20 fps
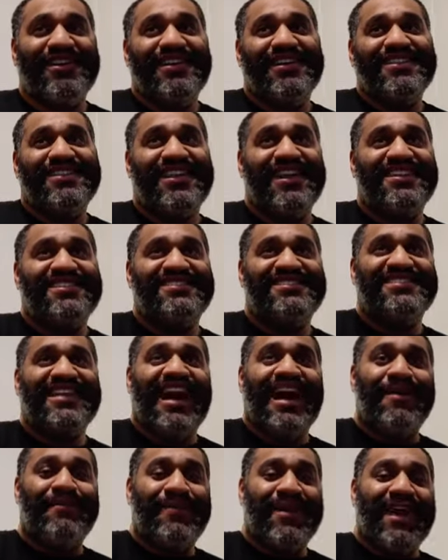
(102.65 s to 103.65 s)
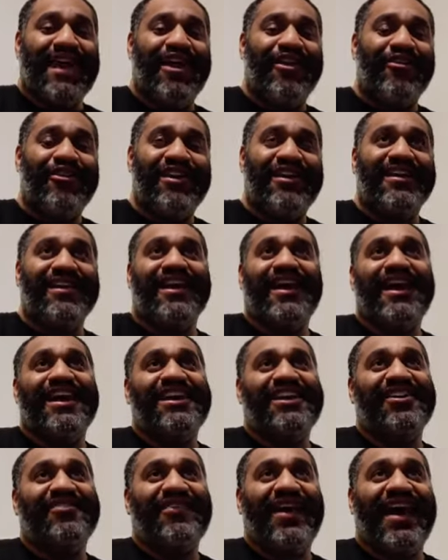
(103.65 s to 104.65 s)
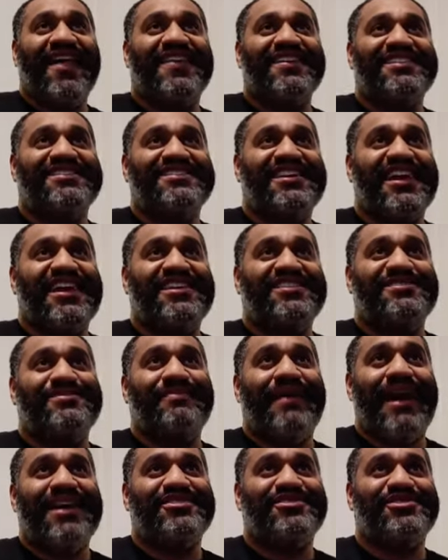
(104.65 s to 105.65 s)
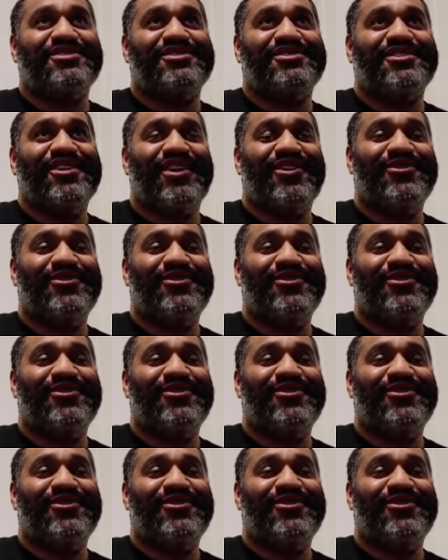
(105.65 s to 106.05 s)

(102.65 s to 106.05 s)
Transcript: they stop airing any of Alex Zane's matches on